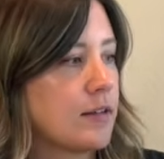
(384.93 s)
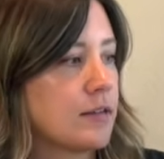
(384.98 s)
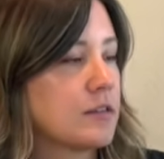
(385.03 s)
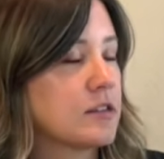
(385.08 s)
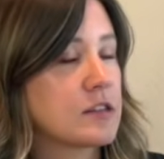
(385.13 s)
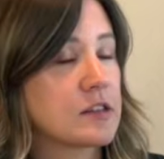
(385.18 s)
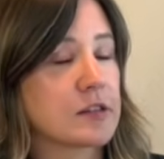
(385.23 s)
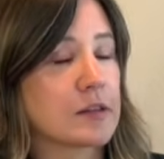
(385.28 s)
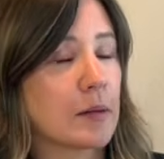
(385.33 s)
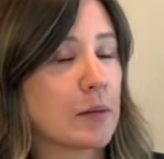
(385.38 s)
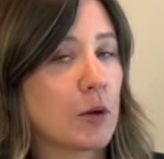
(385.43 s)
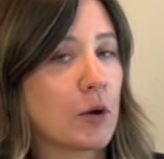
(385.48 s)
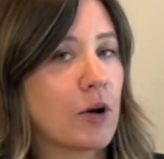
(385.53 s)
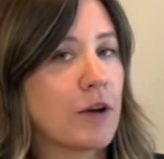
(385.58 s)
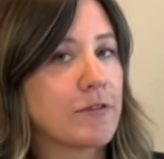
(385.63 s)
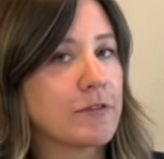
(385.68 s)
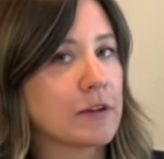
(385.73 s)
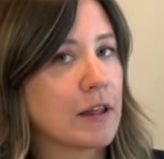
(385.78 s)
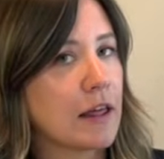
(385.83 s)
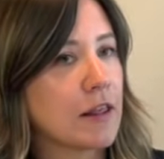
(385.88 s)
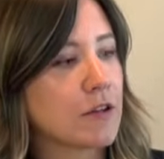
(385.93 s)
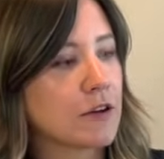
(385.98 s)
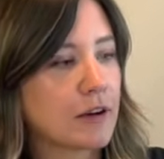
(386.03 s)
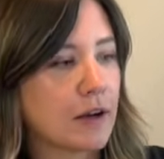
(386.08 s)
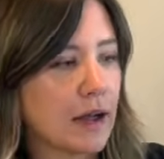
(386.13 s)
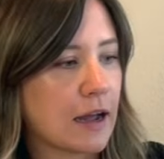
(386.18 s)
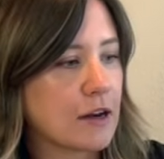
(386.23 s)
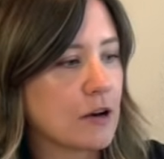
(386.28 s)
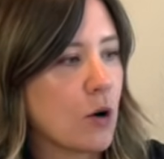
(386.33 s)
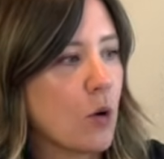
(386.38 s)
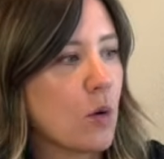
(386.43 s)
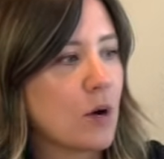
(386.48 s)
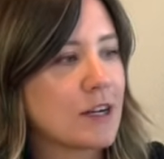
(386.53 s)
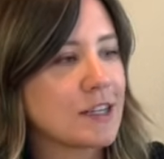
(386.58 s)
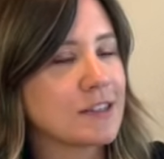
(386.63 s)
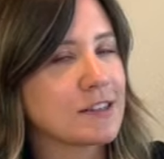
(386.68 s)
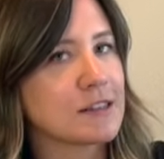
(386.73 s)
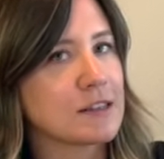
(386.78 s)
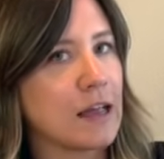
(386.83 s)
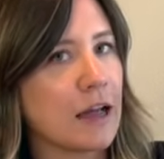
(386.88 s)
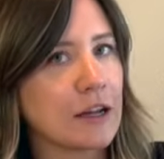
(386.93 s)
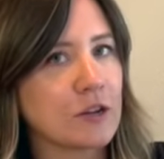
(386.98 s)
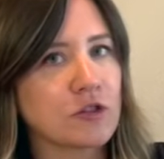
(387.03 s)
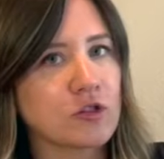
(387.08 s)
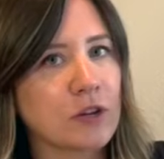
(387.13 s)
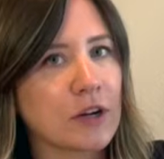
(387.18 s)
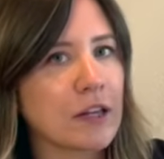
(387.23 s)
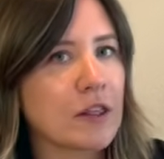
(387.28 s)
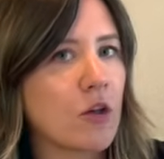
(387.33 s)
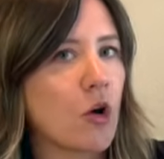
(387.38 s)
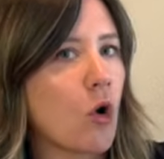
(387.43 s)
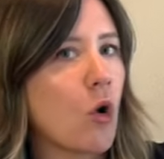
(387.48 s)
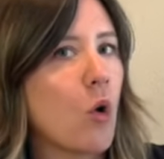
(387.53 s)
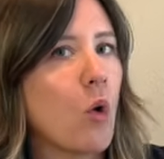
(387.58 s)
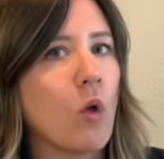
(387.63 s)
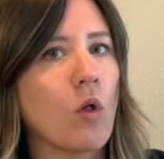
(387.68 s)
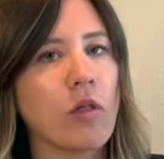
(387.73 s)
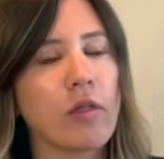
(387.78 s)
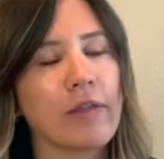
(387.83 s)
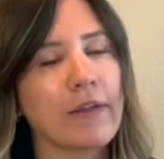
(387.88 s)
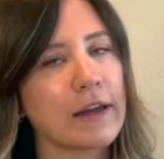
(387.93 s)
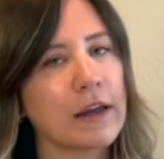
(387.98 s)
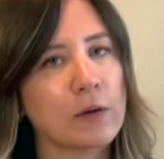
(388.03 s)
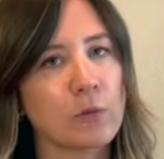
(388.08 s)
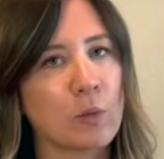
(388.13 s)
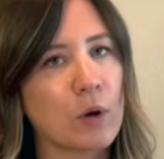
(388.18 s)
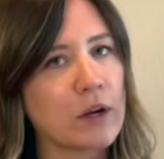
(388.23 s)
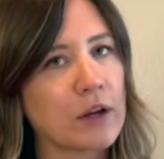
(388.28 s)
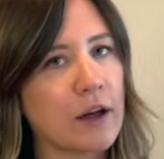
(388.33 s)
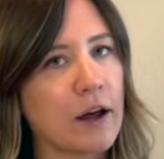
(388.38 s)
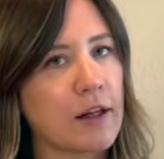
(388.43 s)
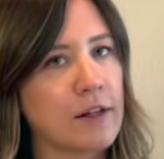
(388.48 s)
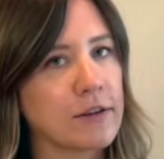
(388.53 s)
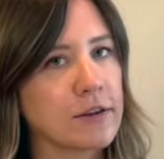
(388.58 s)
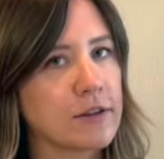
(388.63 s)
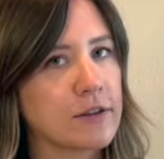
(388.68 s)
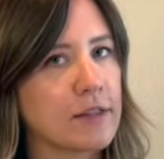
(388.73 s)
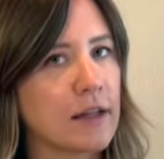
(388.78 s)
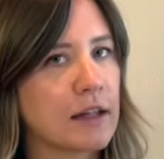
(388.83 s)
since I'm going for that look, I don't wanna saturate the whole thing in one color.